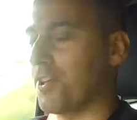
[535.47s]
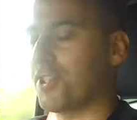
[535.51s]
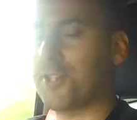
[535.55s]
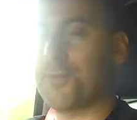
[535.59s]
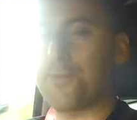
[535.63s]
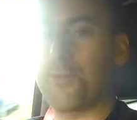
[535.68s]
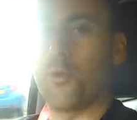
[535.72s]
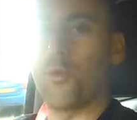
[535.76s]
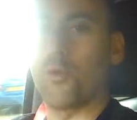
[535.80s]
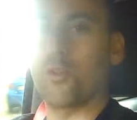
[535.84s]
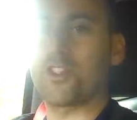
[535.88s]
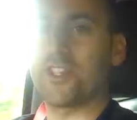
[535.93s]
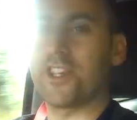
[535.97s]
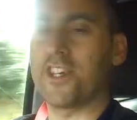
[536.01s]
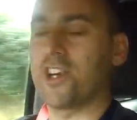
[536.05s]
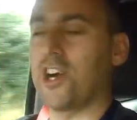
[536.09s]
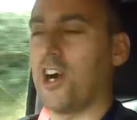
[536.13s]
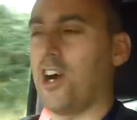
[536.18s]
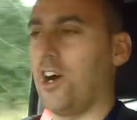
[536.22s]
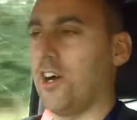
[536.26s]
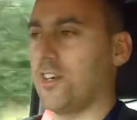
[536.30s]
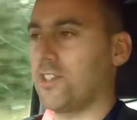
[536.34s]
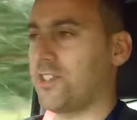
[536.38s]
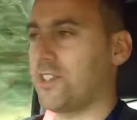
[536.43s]
sporty
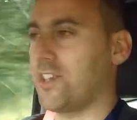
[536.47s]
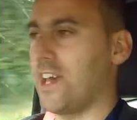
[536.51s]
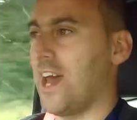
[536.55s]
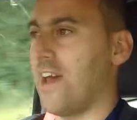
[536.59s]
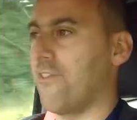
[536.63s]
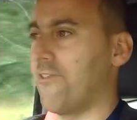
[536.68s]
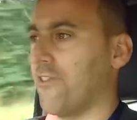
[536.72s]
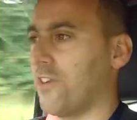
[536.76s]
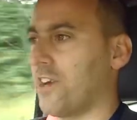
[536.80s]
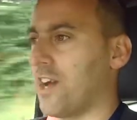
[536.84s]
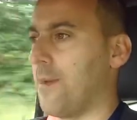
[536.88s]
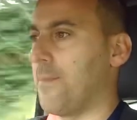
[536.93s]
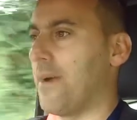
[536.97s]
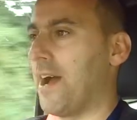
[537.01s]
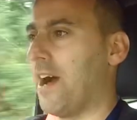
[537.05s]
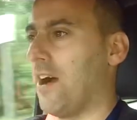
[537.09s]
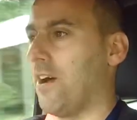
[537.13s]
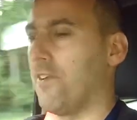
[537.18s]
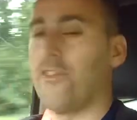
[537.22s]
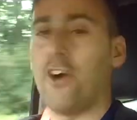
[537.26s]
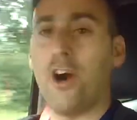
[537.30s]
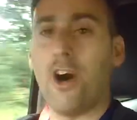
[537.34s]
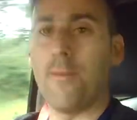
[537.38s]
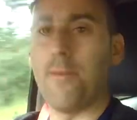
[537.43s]
cars to ever come out
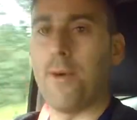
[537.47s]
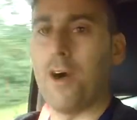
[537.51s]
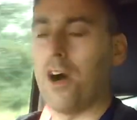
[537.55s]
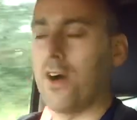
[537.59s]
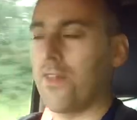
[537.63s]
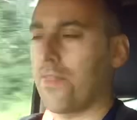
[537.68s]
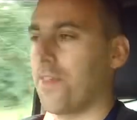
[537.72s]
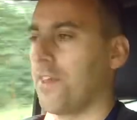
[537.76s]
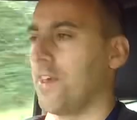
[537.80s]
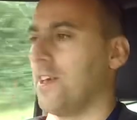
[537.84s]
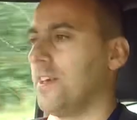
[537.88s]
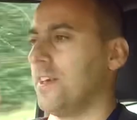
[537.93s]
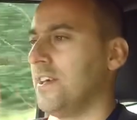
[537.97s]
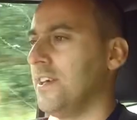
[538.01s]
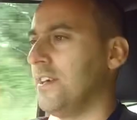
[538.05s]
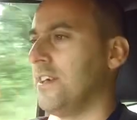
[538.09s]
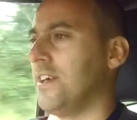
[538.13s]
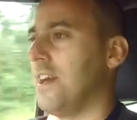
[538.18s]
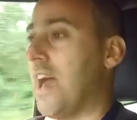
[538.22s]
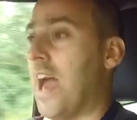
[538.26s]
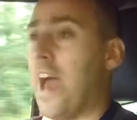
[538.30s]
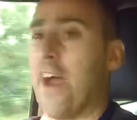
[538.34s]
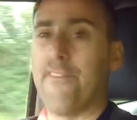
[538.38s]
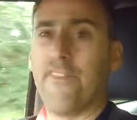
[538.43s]
of Abarth
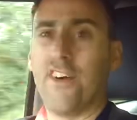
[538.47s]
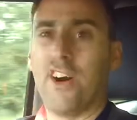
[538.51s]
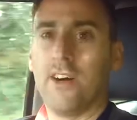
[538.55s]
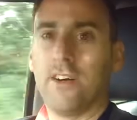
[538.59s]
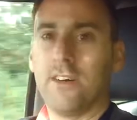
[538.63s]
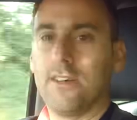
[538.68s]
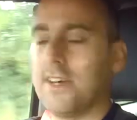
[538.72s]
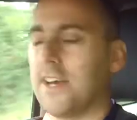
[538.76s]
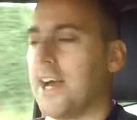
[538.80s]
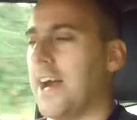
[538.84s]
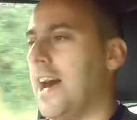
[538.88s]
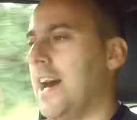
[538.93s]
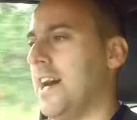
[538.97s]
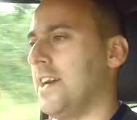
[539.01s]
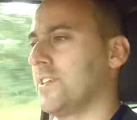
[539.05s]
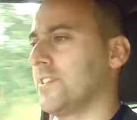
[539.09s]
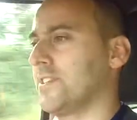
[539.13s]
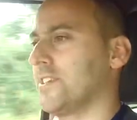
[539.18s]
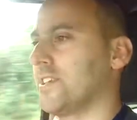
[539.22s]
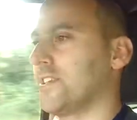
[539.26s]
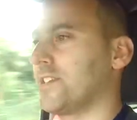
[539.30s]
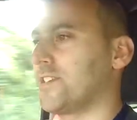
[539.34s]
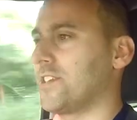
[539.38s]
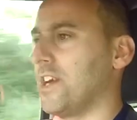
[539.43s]
ever, and
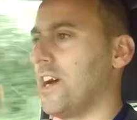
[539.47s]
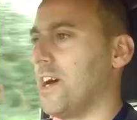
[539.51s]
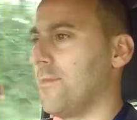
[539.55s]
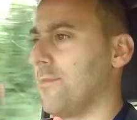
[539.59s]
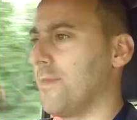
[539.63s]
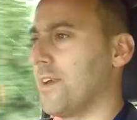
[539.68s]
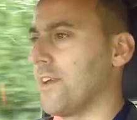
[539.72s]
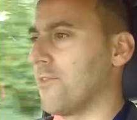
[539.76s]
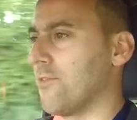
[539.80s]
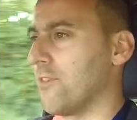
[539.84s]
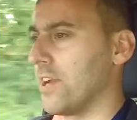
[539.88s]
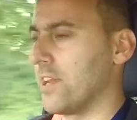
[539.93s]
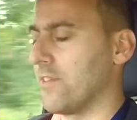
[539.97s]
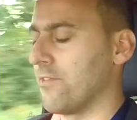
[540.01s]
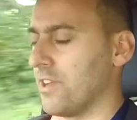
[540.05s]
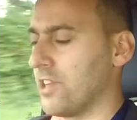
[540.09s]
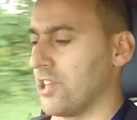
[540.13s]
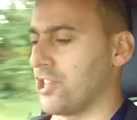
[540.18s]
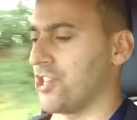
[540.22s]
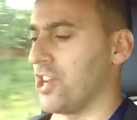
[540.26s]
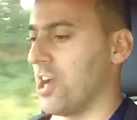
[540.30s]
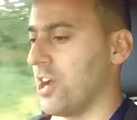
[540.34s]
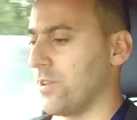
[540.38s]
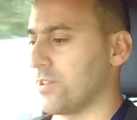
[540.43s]
it's it really
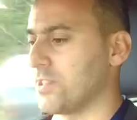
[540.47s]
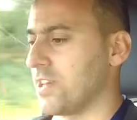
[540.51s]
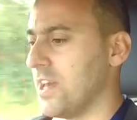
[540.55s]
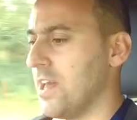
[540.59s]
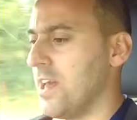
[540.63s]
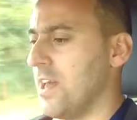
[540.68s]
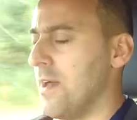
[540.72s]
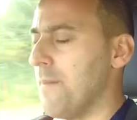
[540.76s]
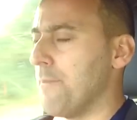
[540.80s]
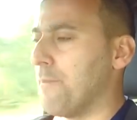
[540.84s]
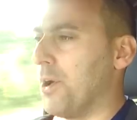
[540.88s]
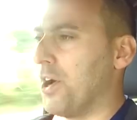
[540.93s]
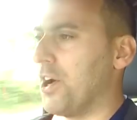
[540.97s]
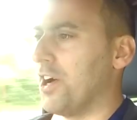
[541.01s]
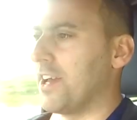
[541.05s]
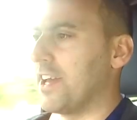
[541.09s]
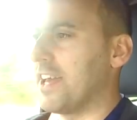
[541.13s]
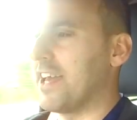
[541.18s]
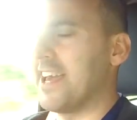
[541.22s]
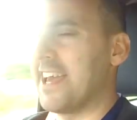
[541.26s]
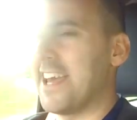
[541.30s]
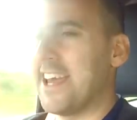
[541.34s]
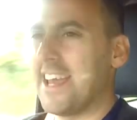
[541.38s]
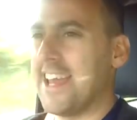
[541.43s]
shows. But
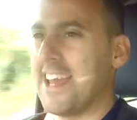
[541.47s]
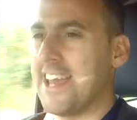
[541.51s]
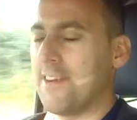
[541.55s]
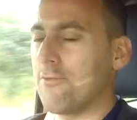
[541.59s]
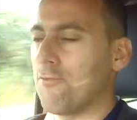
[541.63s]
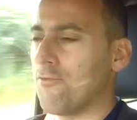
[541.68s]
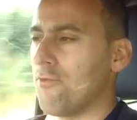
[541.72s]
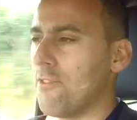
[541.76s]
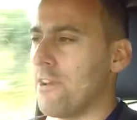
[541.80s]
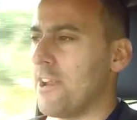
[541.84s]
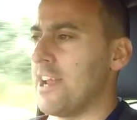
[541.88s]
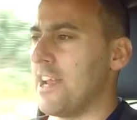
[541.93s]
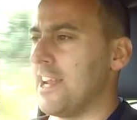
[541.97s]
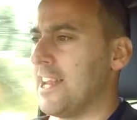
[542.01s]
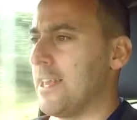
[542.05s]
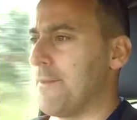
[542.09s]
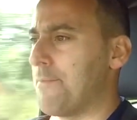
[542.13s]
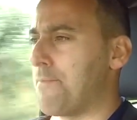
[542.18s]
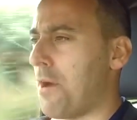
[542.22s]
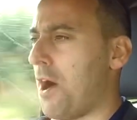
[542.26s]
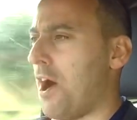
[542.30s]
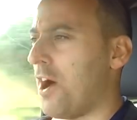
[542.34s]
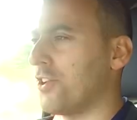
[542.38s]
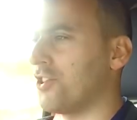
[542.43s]
it really
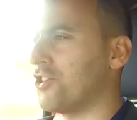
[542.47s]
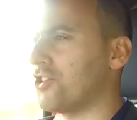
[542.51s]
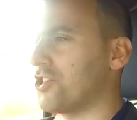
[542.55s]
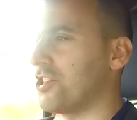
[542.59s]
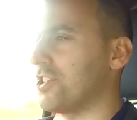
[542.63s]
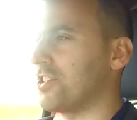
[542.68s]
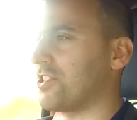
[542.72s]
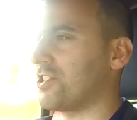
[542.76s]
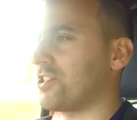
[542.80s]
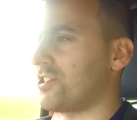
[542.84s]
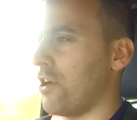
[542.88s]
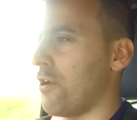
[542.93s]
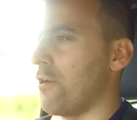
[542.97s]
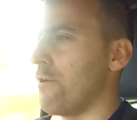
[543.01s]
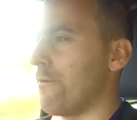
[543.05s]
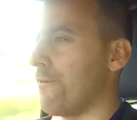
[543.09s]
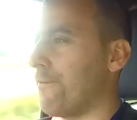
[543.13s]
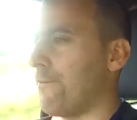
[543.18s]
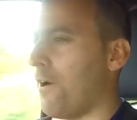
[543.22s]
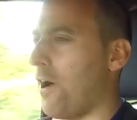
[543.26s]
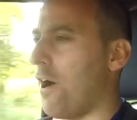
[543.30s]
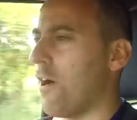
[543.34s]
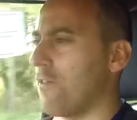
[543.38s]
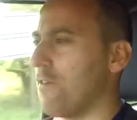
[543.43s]
punches so
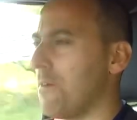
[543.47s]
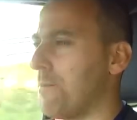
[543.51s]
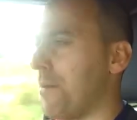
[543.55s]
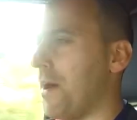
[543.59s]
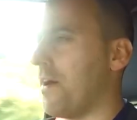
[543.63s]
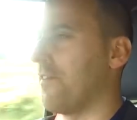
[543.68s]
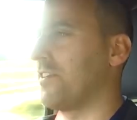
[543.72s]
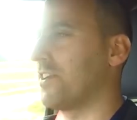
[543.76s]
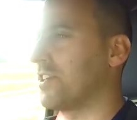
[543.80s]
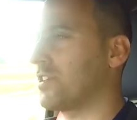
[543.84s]
far above its